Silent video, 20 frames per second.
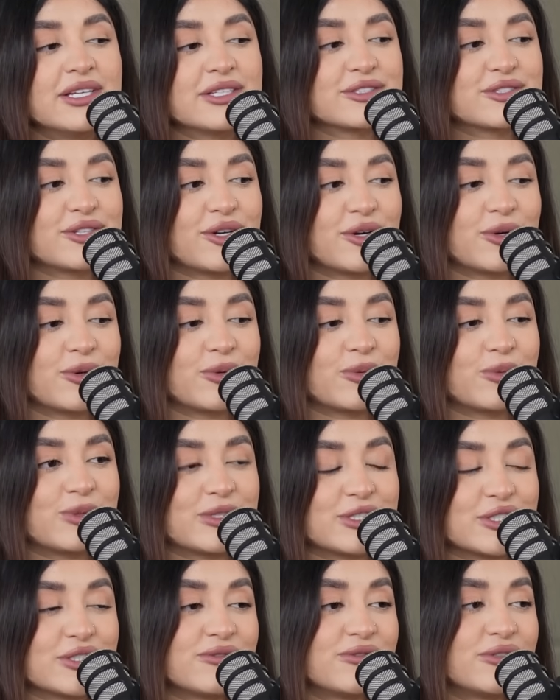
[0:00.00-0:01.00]
so
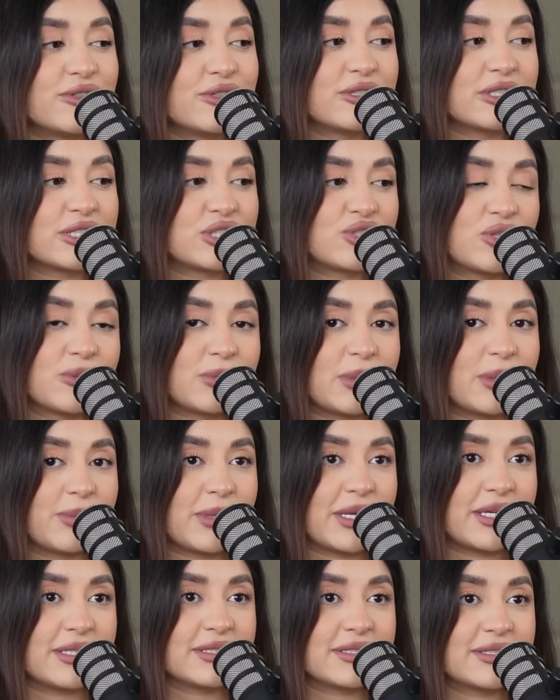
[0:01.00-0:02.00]
we just feel extremely
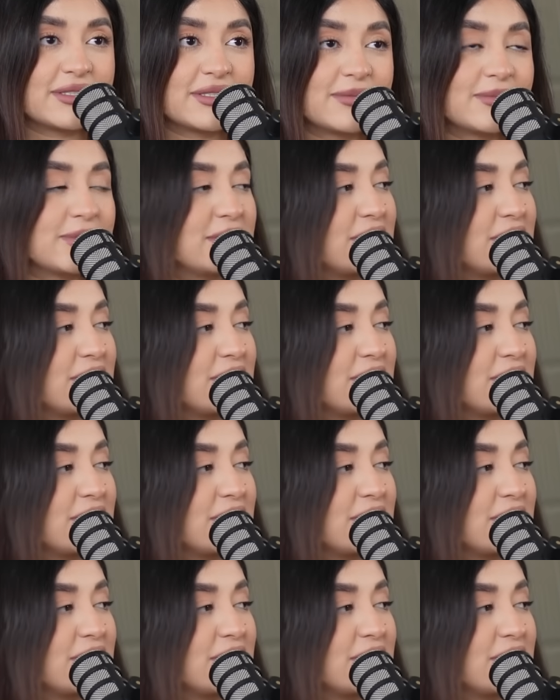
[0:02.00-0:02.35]
blessed